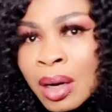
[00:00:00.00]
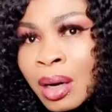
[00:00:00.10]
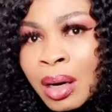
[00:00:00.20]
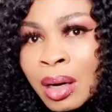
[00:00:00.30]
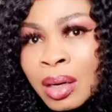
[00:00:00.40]

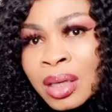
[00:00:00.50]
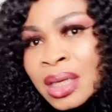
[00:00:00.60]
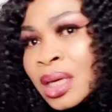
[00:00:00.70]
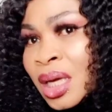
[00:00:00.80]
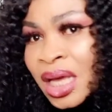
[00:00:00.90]
or
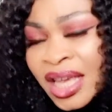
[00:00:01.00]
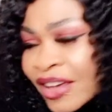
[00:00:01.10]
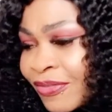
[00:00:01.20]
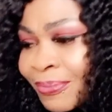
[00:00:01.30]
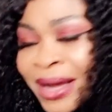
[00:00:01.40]

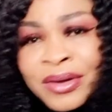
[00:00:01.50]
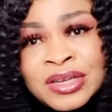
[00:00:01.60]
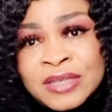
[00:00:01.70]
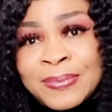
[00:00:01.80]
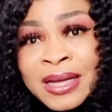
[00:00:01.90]
if my
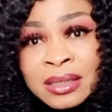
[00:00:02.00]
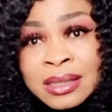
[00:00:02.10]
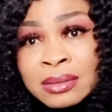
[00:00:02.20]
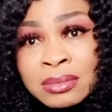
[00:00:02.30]
husband